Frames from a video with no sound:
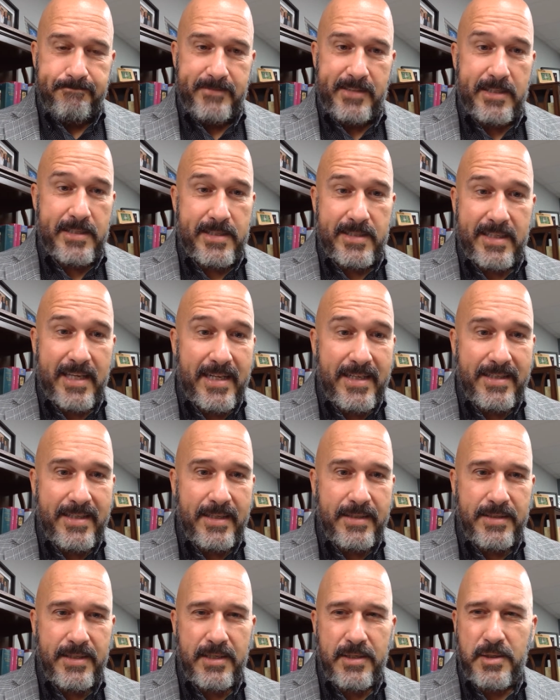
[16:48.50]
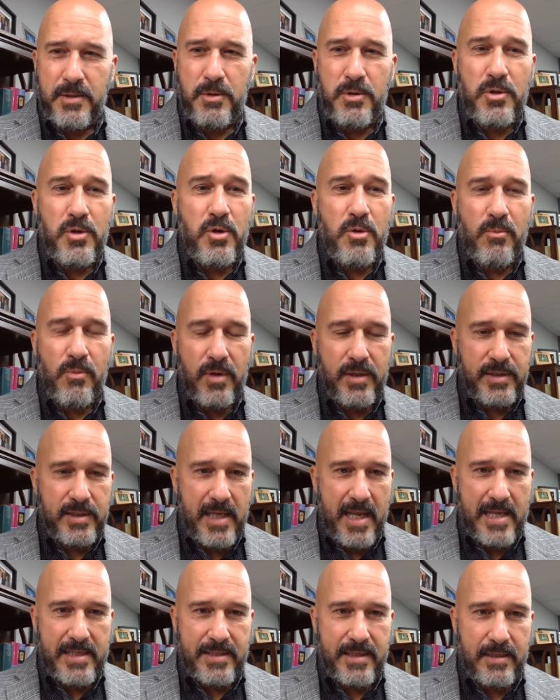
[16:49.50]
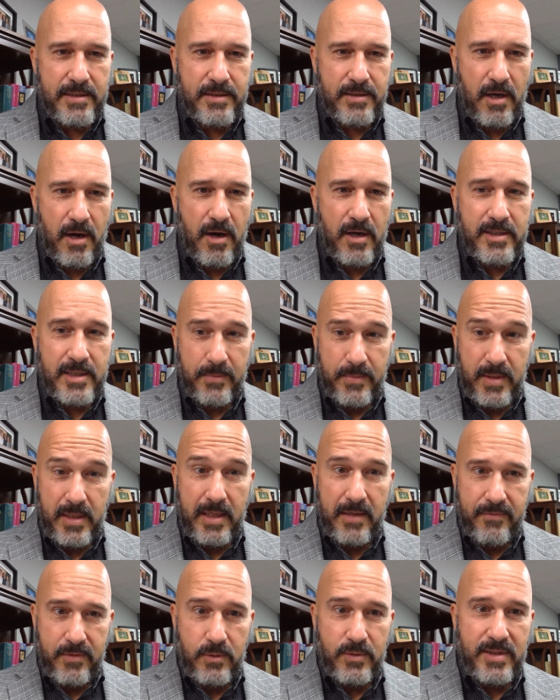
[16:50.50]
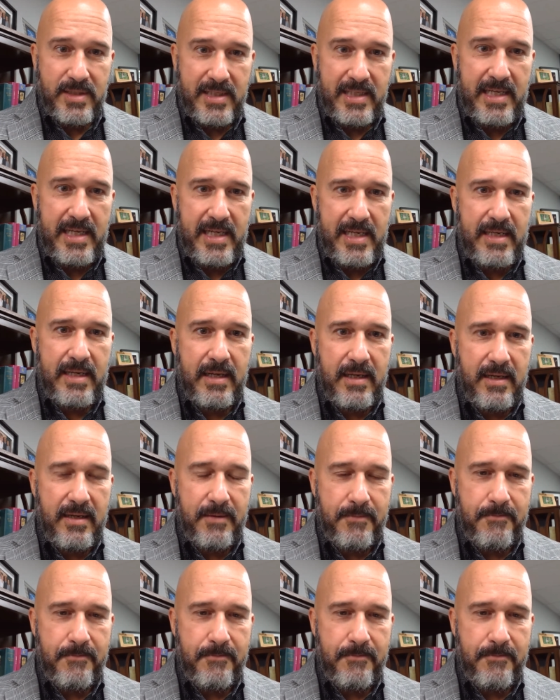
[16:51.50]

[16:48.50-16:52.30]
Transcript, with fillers: descendants as numerous as the stars. I'm going to give you seed.